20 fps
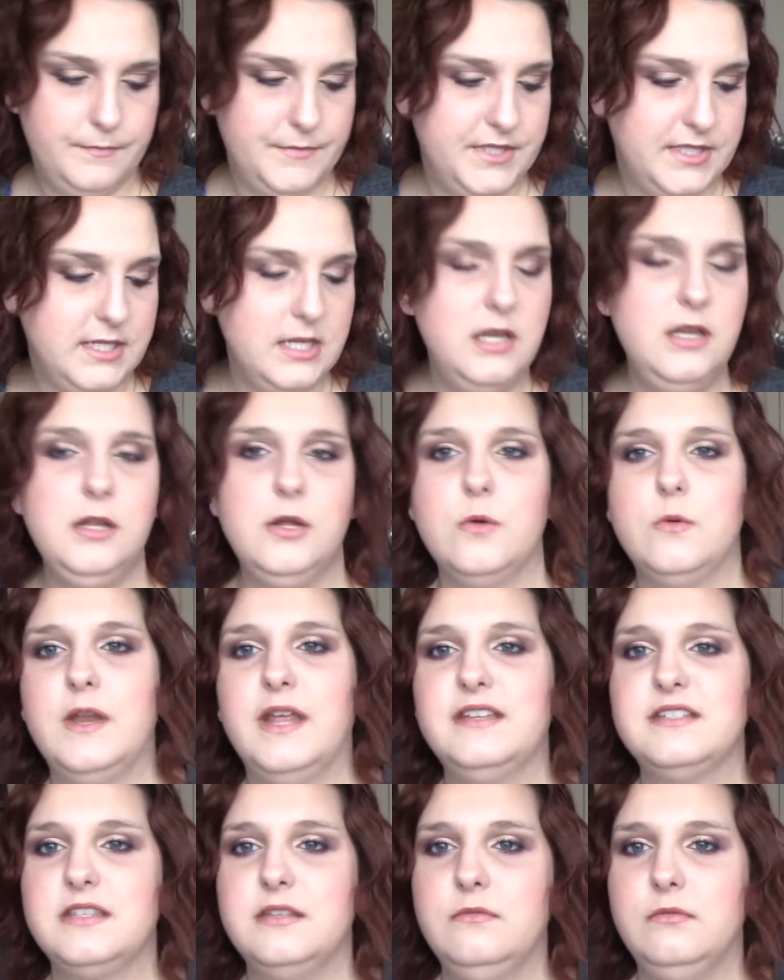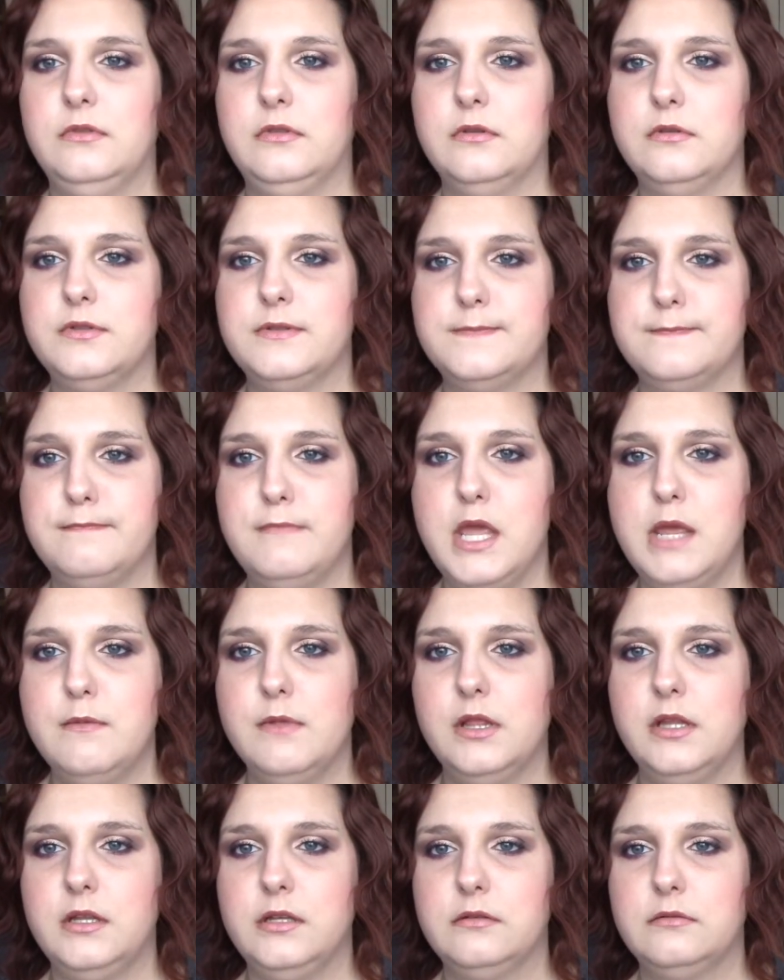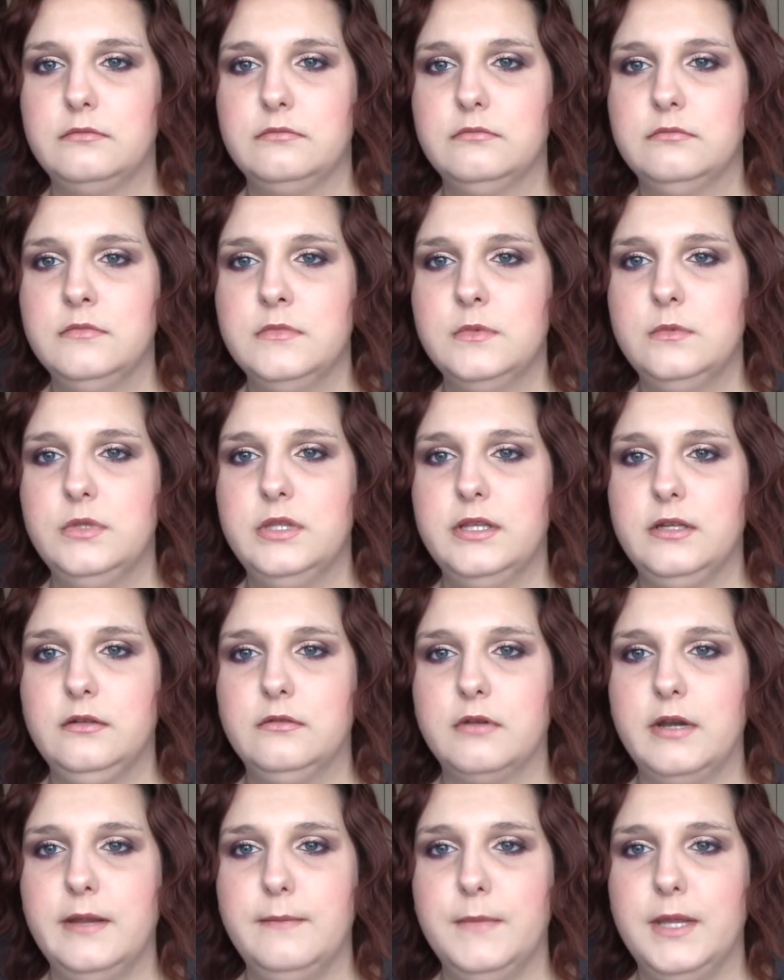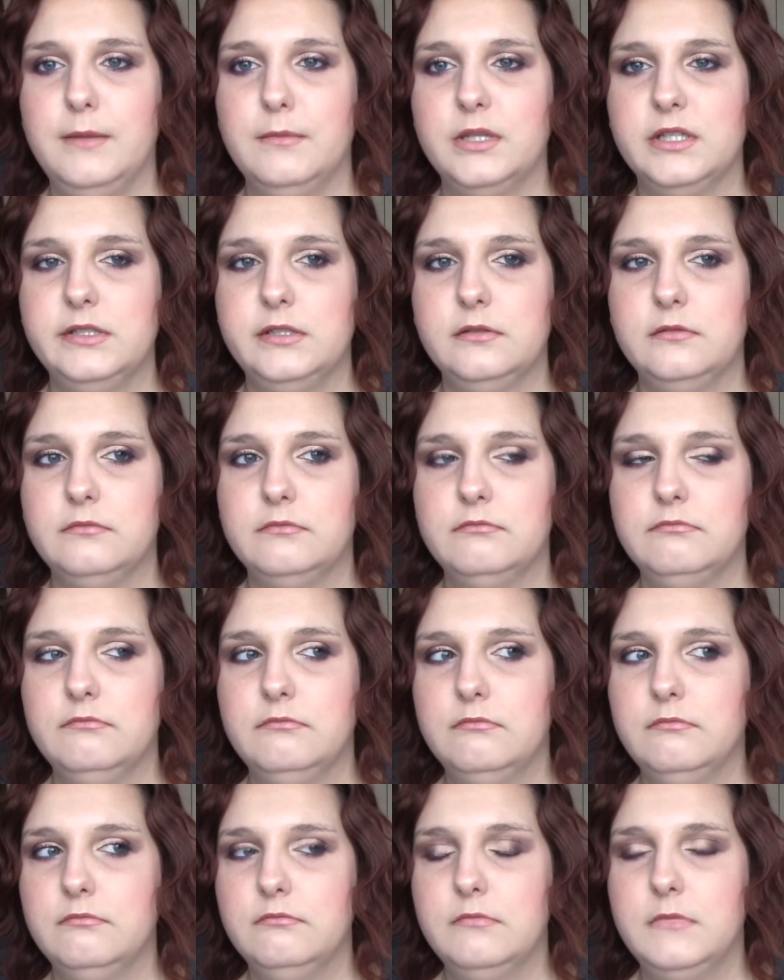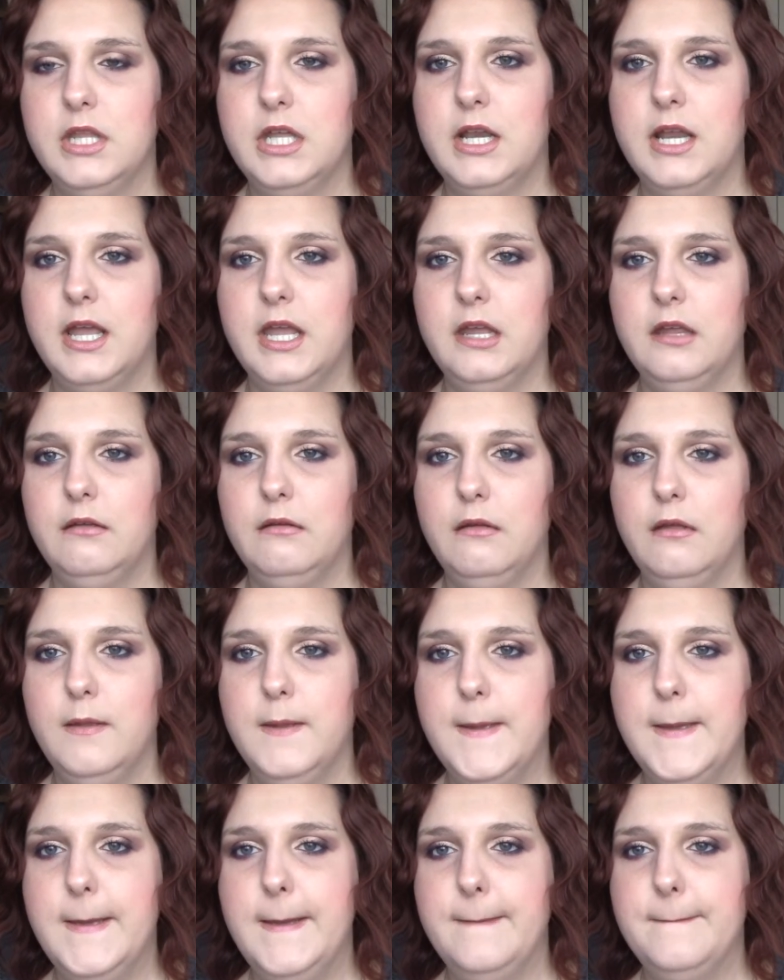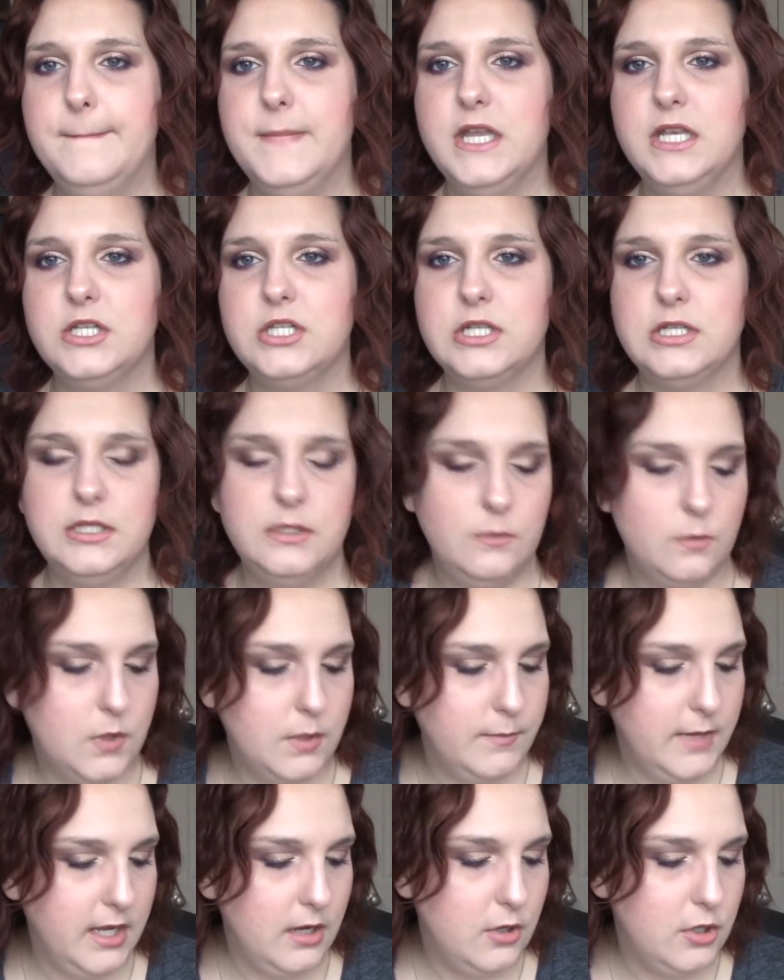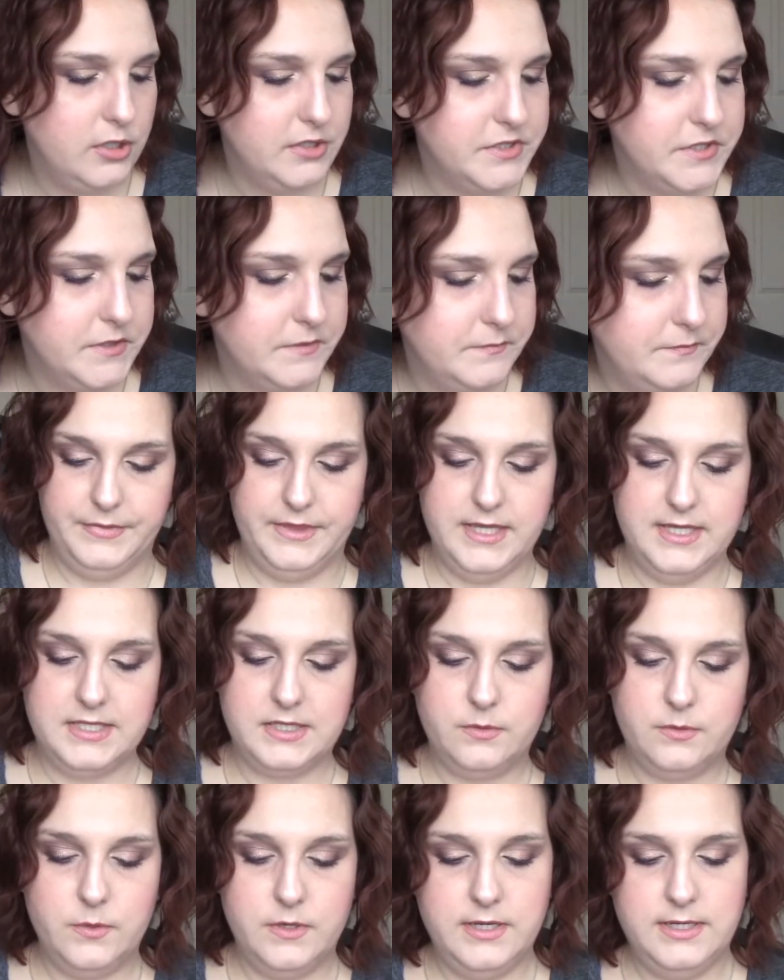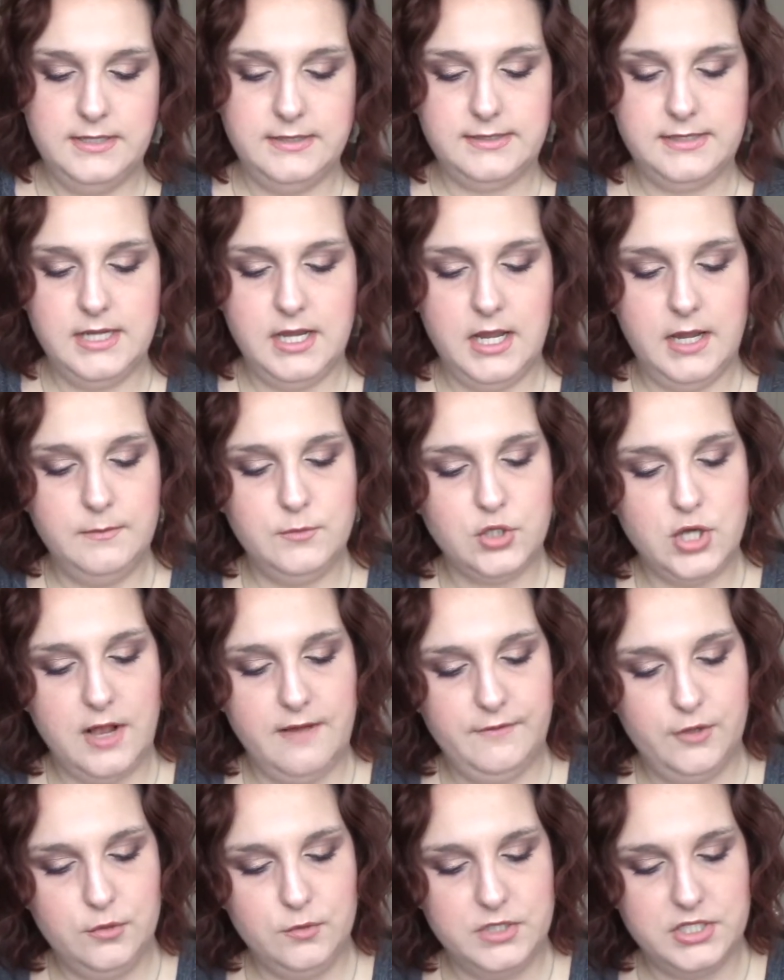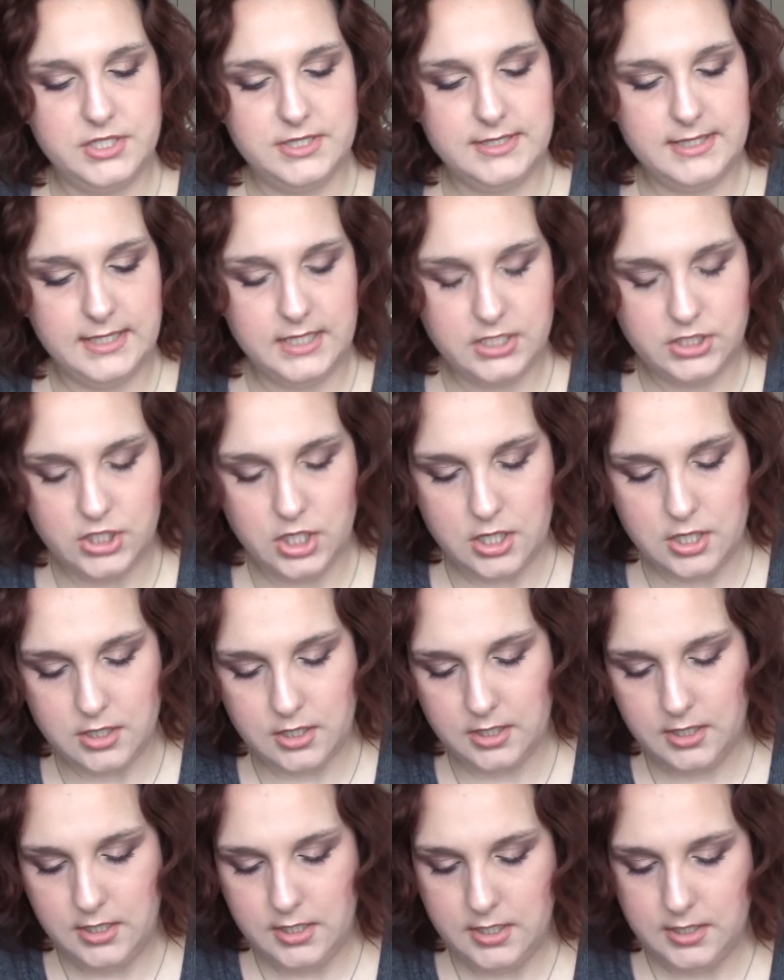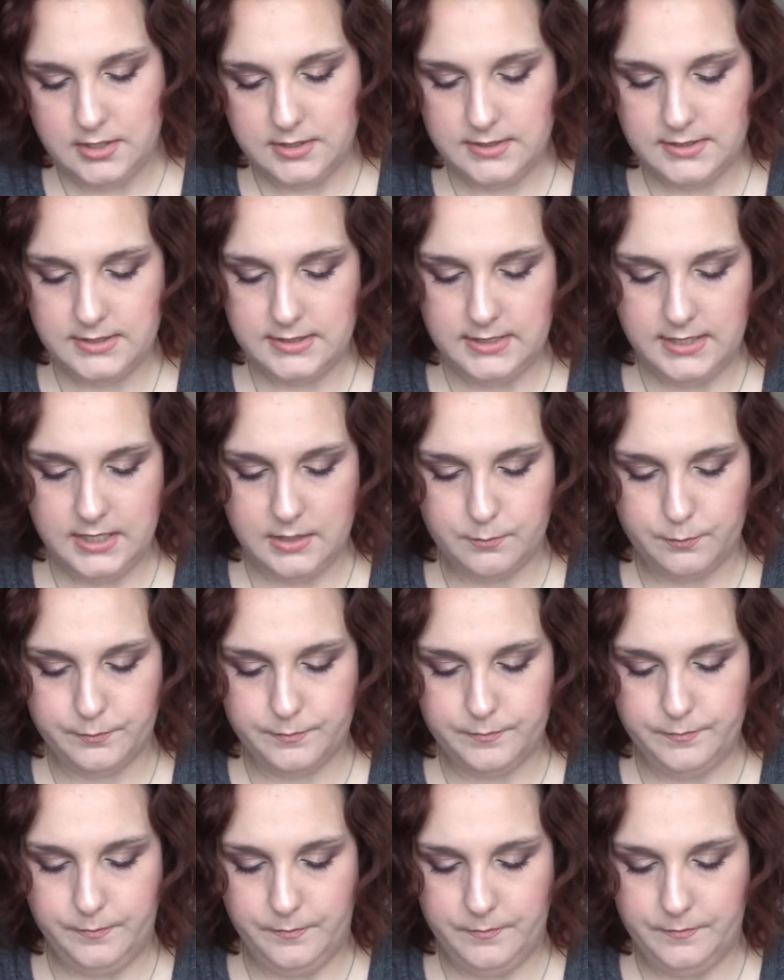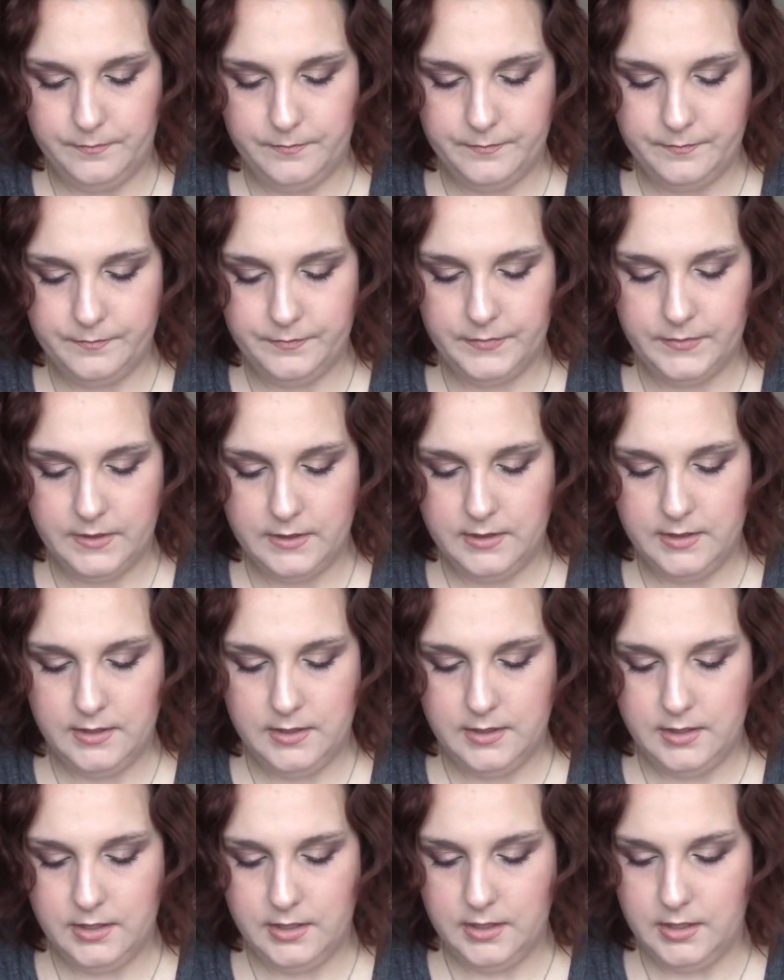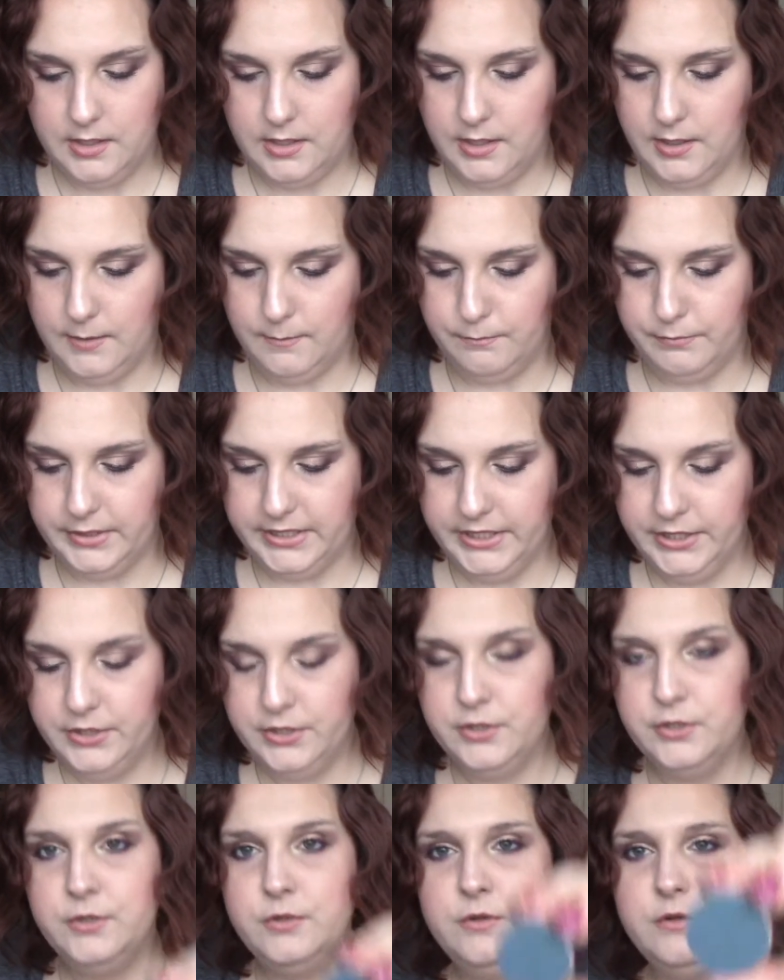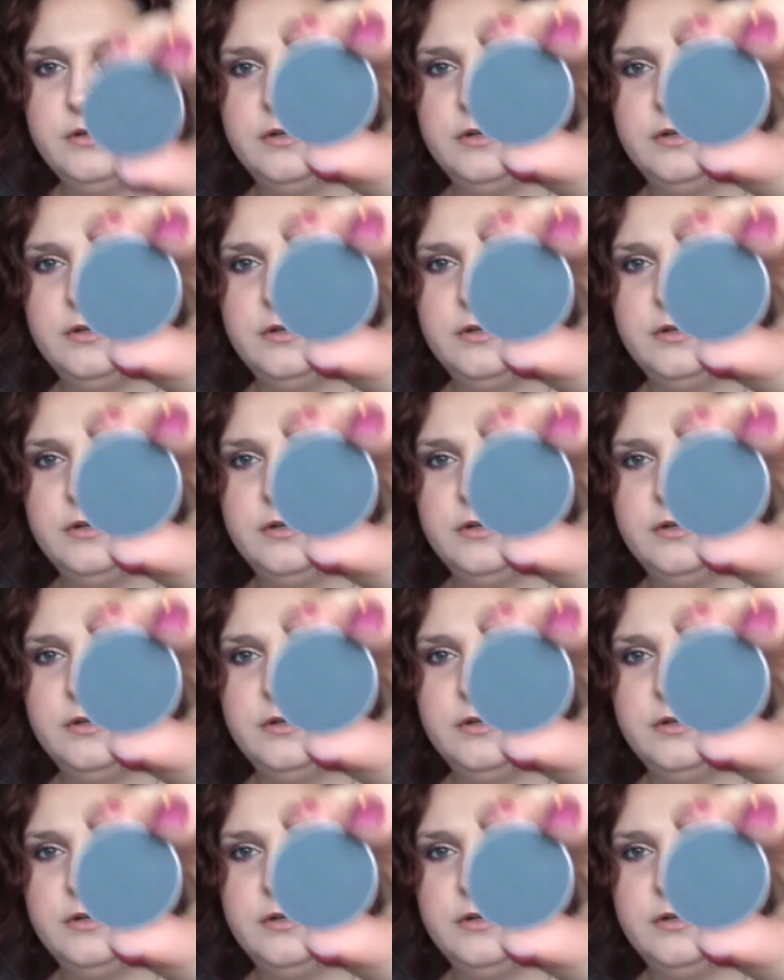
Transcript: It's gonna go nicely with those Maybelline, with the gray Maybelline that I mentioned in one of my hauls. This one is Time Travel, which is like a dark, just like a blue.